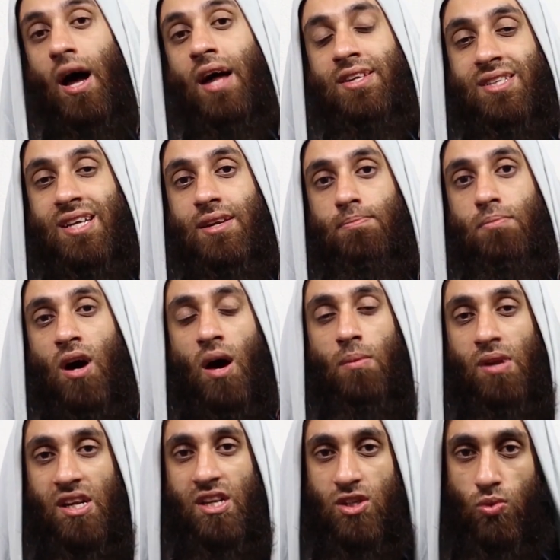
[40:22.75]
As I said,
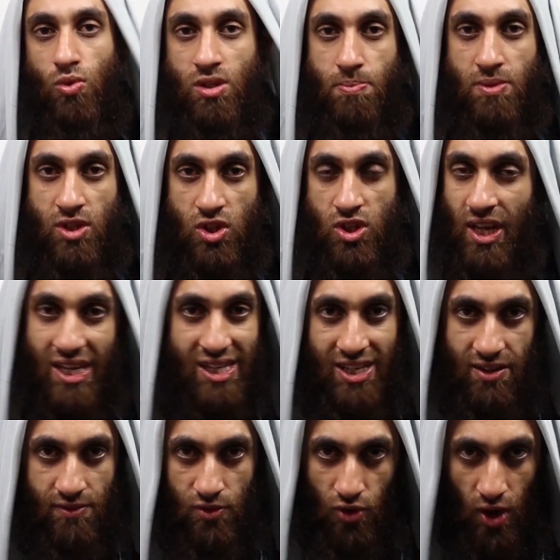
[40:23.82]
I'm leaning towards the position that he
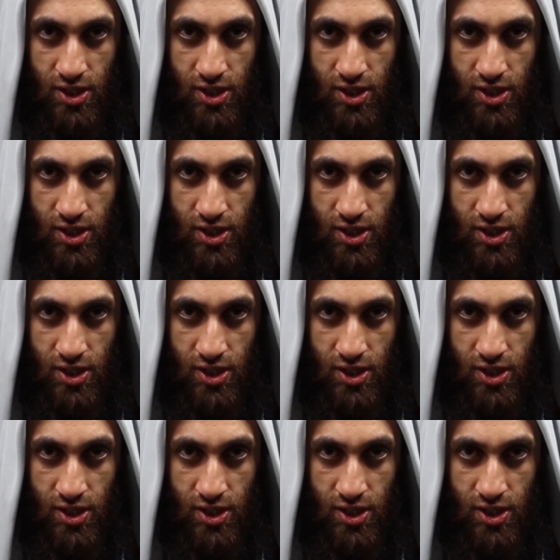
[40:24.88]
didn't even